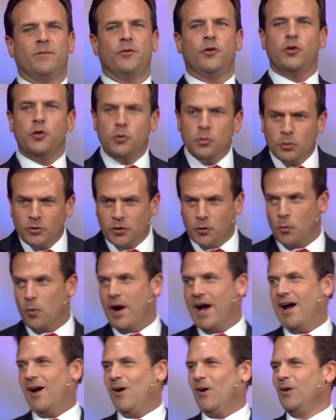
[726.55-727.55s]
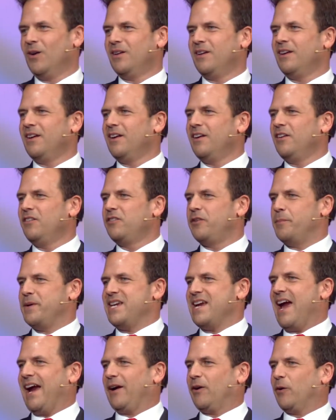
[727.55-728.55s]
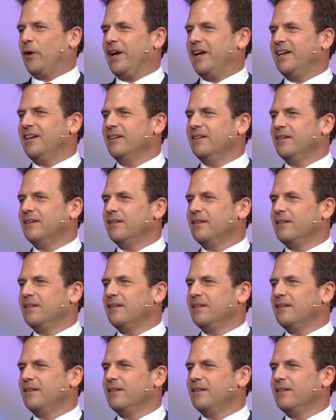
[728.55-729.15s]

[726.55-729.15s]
Do you do well to be angry?